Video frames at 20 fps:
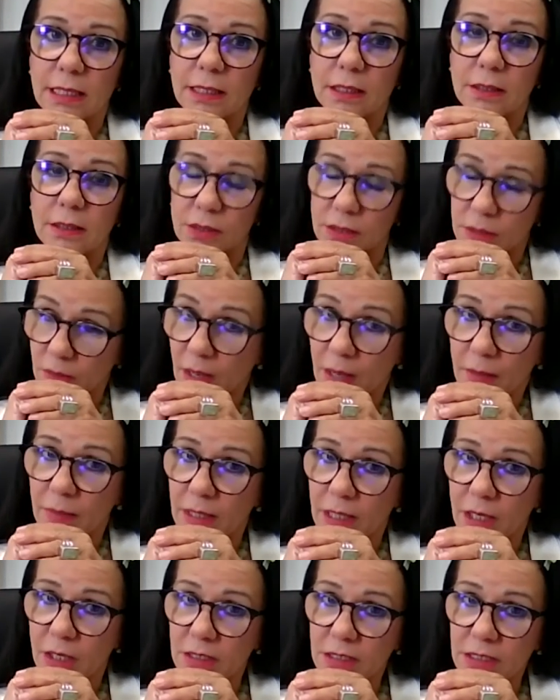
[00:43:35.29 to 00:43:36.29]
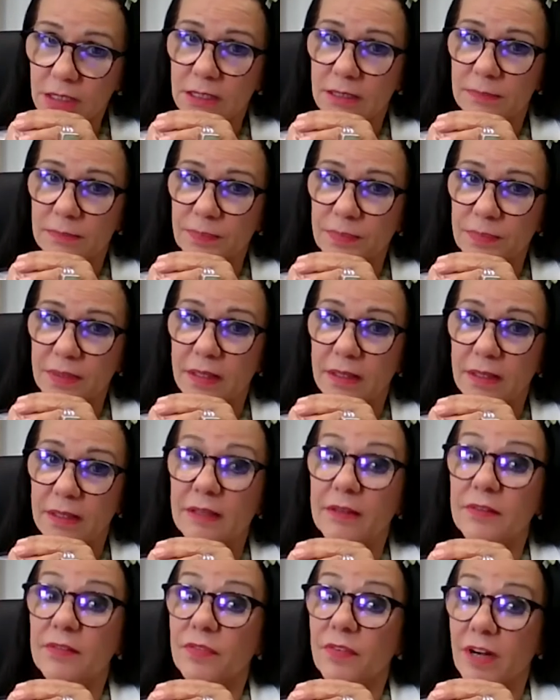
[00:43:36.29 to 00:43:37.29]
Do you know why we lost?
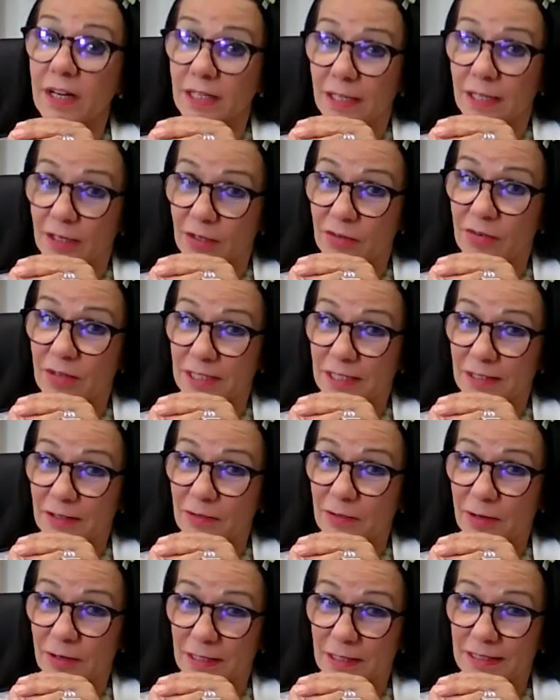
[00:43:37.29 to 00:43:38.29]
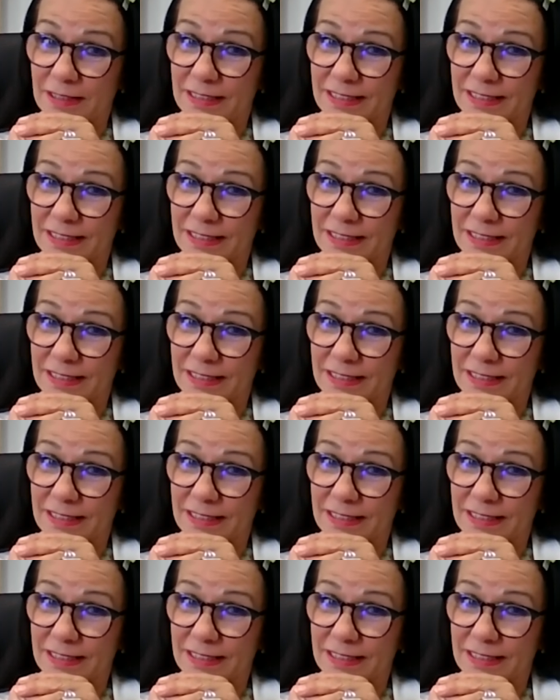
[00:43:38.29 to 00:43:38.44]
Franking credit credit.